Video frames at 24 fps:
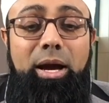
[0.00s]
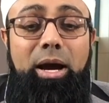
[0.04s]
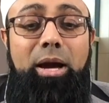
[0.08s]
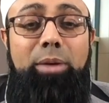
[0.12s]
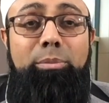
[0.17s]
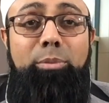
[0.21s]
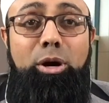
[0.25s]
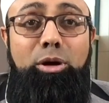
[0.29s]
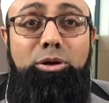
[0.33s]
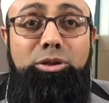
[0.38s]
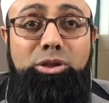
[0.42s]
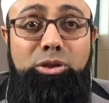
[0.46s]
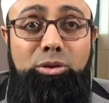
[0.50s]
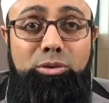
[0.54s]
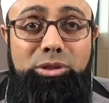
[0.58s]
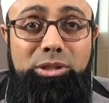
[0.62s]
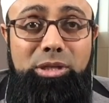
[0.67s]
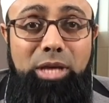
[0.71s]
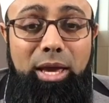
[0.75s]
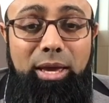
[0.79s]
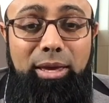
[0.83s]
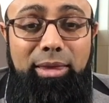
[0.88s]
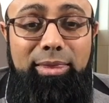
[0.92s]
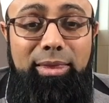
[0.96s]
I'm also
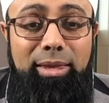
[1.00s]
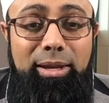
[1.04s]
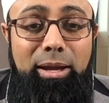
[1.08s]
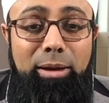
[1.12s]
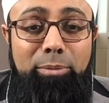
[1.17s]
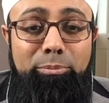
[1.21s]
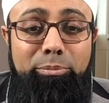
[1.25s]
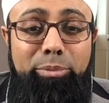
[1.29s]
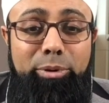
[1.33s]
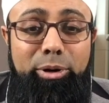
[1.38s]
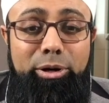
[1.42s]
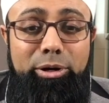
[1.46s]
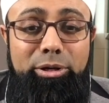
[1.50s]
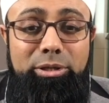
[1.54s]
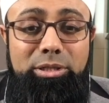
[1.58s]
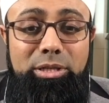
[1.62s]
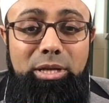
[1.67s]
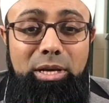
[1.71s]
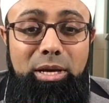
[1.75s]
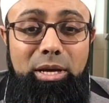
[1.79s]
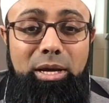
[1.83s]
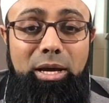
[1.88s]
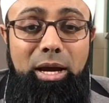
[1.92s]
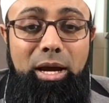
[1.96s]
saying the
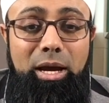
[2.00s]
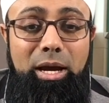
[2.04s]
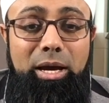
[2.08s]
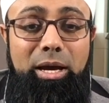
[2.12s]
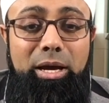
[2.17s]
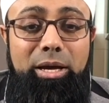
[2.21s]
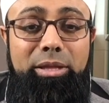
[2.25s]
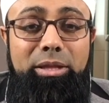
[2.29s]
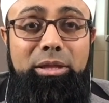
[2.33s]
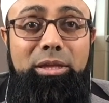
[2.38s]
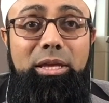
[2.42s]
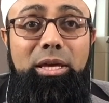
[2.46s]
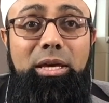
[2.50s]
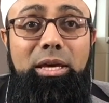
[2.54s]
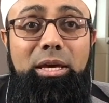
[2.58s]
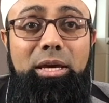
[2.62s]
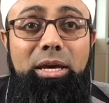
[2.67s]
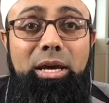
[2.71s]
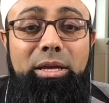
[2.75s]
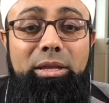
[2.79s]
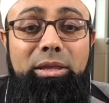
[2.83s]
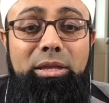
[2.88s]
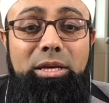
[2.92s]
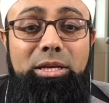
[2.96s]
numbers. Uh,
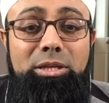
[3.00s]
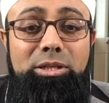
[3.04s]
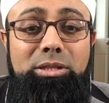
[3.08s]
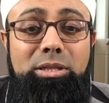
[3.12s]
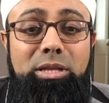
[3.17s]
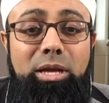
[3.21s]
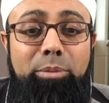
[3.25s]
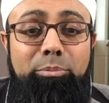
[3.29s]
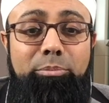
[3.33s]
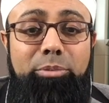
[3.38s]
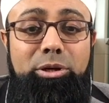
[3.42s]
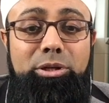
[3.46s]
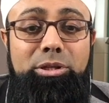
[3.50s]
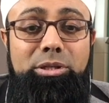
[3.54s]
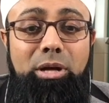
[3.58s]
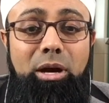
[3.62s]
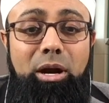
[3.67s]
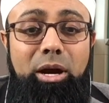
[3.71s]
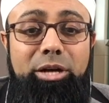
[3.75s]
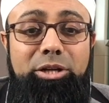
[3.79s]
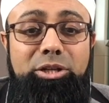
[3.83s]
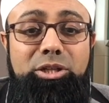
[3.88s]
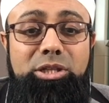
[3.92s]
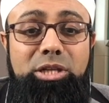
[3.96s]
the, these numbers
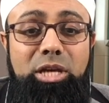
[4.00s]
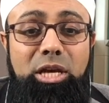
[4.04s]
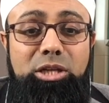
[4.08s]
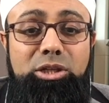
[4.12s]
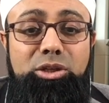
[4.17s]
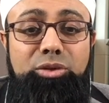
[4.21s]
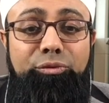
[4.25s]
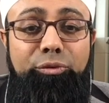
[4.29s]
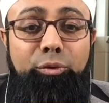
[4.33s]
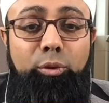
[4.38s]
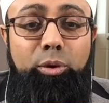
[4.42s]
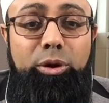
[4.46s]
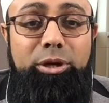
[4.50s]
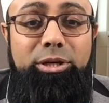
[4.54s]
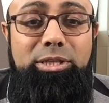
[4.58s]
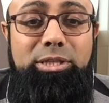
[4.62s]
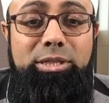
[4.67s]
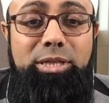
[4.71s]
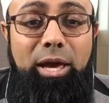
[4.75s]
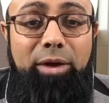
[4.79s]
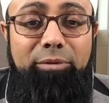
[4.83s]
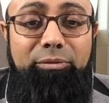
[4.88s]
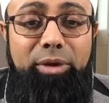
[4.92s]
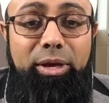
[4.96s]
are six four
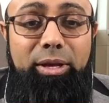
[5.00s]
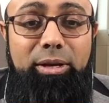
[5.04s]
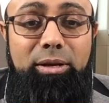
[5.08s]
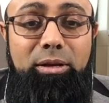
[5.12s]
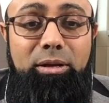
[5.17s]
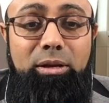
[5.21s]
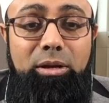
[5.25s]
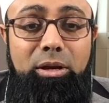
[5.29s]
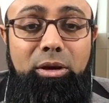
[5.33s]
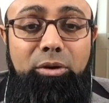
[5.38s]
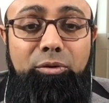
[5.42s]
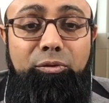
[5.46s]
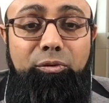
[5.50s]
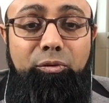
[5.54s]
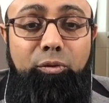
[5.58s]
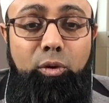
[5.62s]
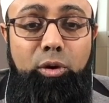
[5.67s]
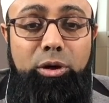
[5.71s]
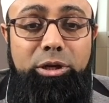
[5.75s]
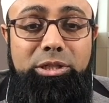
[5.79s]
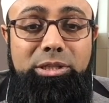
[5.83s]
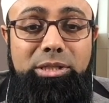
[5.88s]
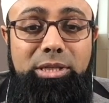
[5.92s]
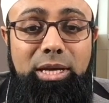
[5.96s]
seven,
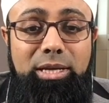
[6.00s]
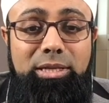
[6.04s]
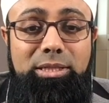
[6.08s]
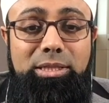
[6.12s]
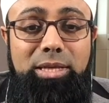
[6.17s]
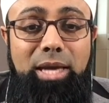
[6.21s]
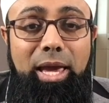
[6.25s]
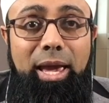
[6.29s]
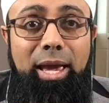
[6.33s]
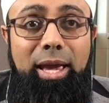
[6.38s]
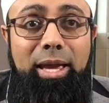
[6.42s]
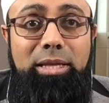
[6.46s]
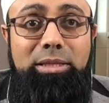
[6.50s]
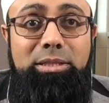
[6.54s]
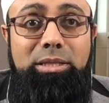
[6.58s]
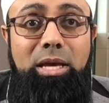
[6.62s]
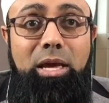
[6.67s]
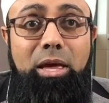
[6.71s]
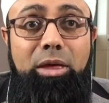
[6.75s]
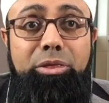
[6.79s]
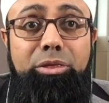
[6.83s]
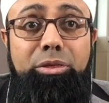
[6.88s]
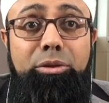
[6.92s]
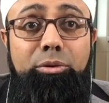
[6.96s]
four six eight,
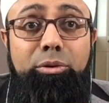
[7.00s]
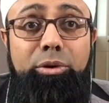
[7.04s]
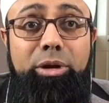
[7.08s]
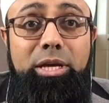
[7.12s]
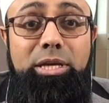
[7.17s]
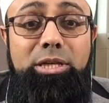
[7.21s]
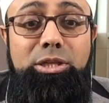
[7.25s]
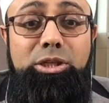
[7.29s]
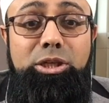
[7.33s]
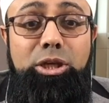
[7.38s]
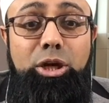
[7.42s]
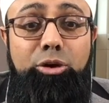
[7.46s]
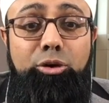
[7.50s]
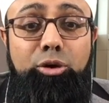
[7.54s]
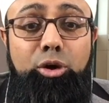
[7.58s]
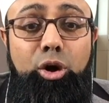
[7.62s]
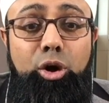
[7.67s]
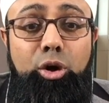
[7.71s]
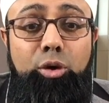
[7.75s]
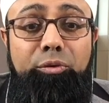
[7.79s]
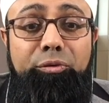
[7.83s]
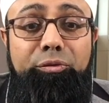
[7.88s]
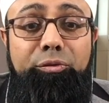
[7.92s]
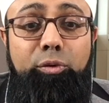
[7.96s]
three
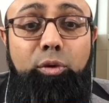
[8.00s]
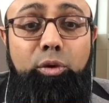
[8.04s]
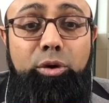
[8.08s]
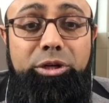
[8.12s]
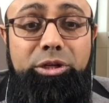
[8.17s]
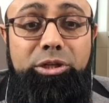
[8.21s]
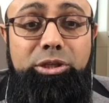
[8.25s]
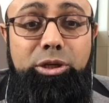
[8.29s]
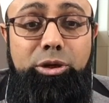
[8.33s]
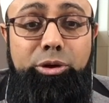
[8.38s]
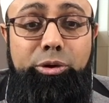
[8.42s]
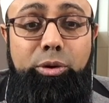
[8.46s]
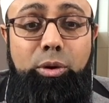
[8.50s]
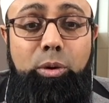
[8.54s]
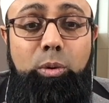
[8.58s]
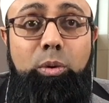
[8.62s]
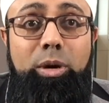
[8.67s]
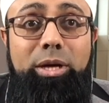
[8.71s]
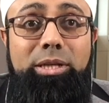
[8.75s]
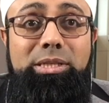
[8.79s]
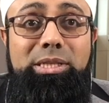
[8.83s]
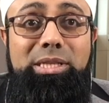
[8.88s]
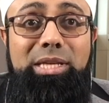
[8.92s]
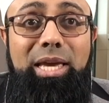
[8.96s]
zero four zero.
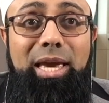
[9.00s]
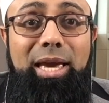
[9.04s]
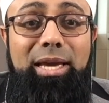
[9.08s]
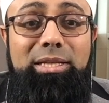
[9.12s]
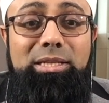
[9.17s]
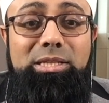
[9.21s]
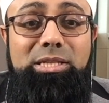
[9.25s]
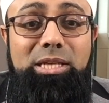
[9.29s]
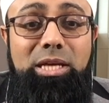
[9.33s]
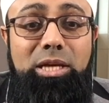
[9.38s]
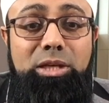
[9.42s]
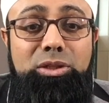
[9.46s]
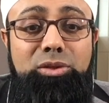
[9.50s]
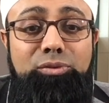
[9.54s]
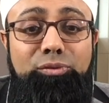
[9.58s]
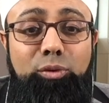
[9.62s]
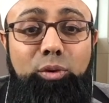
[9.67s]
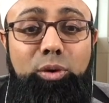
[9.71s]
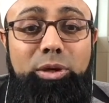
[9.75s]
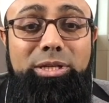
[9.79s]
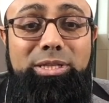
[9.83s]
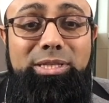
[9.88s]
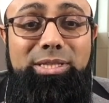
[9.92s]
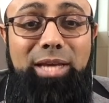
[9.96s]
Once again, six
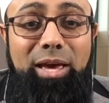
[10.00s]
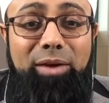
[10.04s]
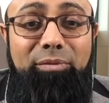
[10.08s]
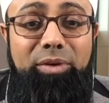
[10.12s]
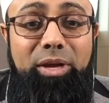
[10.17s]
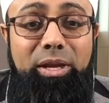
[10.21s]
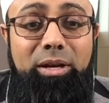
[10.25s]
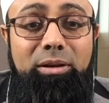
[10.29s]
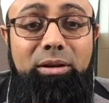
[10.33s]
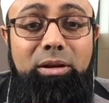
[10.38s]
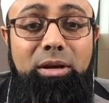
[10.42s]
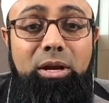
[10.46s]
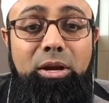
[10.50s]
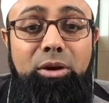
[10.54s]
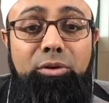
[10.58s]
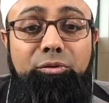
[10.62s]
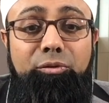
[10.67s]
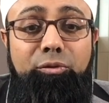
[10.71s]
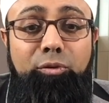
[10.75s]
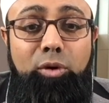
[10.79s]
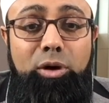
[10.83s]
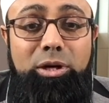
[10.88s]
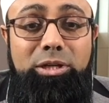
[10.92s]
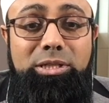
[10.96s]
four seven,
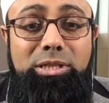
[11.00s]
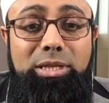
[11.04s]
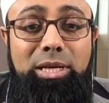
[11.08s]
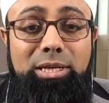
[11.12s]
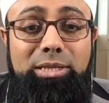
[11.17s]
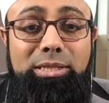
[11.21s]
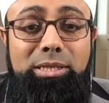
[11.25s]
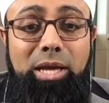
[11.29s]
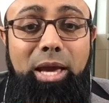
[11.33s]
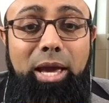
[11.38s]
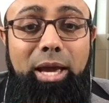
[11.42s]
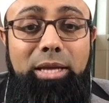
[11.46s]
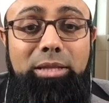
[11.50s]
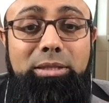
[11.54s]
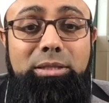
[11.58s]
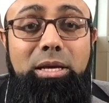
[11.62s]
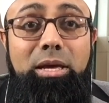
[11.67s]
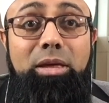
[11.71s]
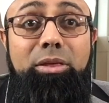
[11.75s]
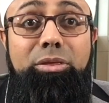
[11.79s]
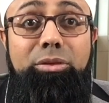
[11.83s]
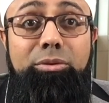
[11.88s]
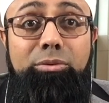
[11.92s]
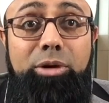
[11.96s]
four six
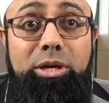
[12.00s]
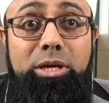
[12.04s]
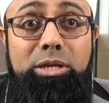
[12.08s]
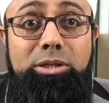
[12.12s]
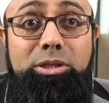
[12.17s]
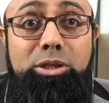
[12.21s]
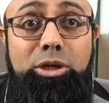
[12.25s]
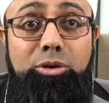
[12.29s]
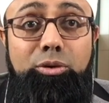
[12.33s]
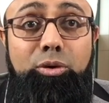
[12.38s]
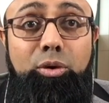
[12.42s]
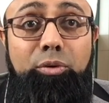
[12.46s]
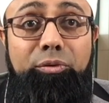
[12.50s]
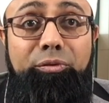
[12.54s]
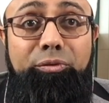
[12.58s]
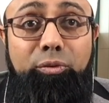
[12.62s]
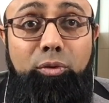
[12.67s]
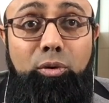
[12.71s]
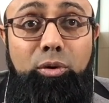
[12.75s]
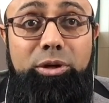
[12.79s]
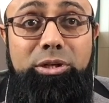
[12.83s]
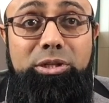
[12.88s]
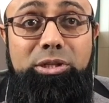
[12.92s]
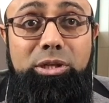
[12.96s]
eight, three zero
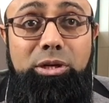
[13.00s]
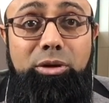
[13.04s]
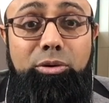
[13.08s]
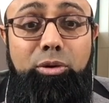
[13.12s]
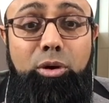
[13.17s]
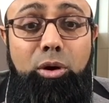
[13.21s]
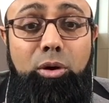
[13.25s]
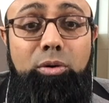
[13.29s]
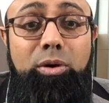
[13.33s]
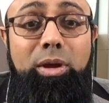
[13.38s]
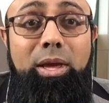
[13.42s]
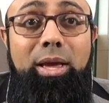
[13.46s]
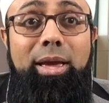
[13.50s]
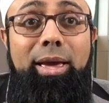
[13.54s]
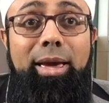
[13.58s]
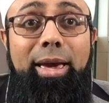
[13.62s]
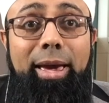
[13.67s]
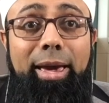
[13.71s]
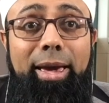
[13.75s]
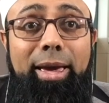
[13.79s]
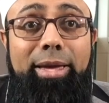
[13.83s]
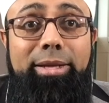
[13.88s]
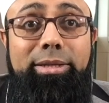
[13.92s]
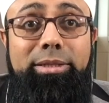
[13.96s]
four zero.
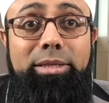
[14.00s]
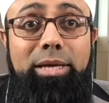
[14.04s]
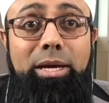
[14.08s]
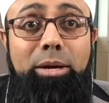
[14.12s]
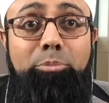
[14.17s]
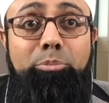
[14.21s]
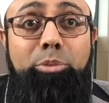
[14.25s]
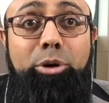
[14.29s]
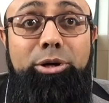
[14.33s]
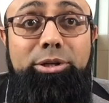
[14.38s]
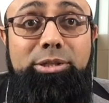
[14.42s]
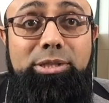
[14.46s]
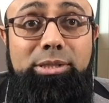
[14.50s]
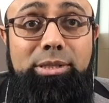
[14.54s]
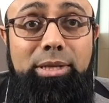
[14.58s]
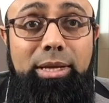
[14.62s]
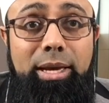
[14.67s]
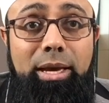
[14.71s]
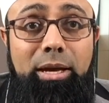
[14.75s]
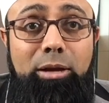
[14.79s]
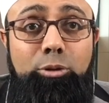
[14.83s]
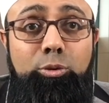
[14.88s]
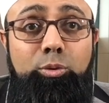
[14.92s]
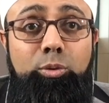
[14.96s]
And uh,
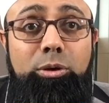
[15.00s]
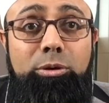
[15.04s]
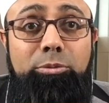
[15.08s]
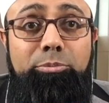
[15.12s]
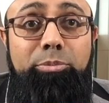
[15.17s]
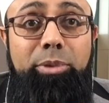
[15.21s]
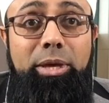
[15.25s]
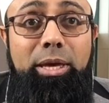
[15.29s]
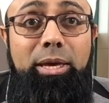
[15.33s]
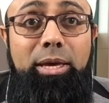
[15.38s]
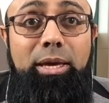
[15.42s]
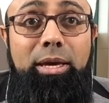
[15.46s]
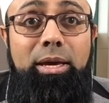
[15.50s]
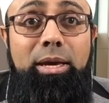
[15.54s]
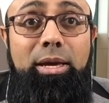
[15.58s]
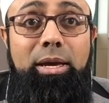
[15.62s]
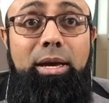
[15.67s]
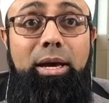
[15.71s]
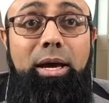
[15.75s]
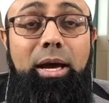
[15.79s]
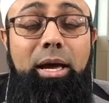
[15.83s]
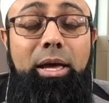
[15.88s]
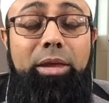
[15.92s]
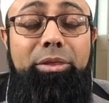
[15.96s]
personnel will be
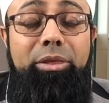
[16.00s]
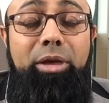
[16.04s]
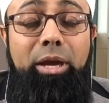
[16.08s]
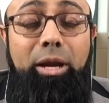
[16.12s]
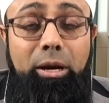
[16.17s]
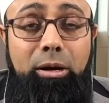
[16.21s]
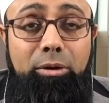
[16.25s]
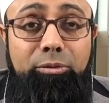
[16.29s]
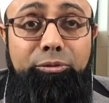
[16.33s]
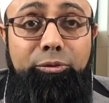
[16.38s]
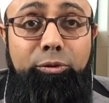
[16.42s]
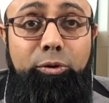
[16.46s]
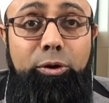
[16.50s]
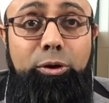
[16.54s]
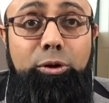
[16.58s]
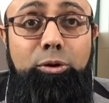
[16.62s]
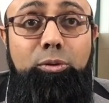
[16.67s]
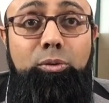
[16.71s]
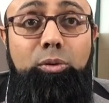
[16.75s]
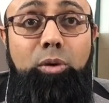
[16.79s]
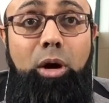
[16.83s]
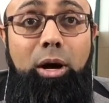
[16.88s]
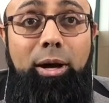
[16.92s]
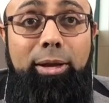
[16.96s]
Uh, there for
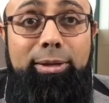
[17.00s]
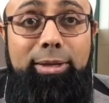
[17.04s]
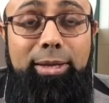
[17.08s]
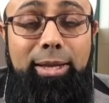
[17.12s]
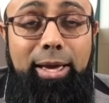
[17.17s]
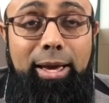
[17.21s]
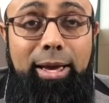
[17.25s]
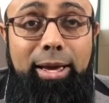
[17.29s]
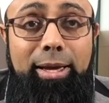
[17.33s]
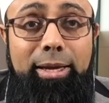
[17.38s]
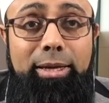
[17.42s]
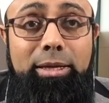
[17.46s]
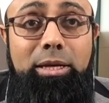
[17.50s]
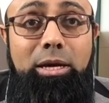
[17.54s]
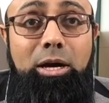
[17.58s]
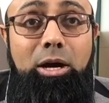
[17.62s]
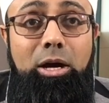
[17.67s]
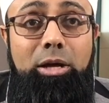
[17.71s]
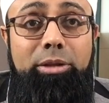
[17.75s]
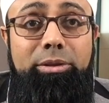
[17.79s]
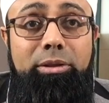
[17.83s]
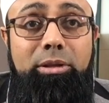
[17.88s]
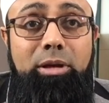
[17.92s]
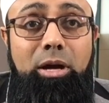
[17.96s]
you online
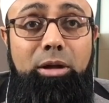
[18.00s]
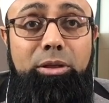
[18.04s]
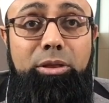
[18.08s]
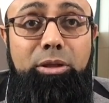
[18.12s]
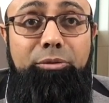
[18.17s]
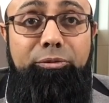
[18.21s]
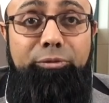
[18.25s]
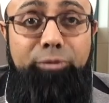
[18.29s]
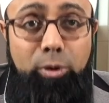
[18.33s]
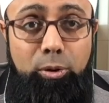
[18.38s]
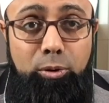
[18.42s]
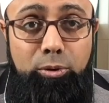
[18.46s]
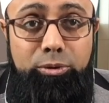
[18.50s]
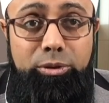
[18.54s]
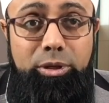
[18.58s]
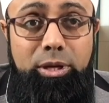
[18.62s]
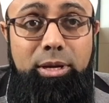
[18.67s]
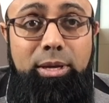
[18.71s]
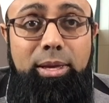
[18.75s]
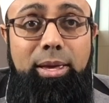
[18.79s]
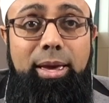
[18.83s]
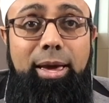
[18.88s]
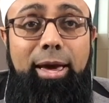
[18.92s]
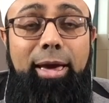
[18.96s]
on, on the phone,
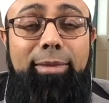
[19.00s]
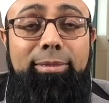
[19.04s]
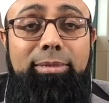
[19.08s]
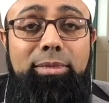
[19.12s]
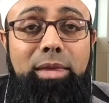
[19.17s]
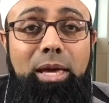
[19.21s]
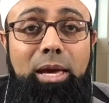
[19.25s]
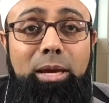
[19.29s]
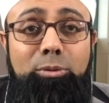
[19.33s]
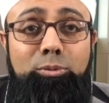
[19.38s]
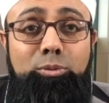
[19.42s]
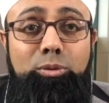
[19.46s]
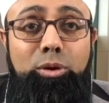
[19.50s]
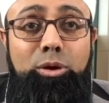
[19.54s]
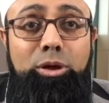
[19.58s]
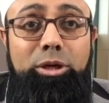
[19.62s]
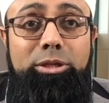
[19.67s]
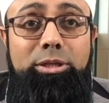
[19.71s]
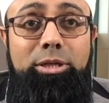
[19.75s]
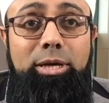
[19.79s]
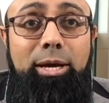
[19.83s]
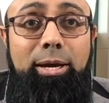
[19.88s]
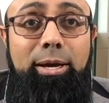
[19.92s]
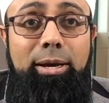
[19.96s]
and they
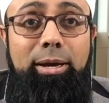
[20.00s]
would uh,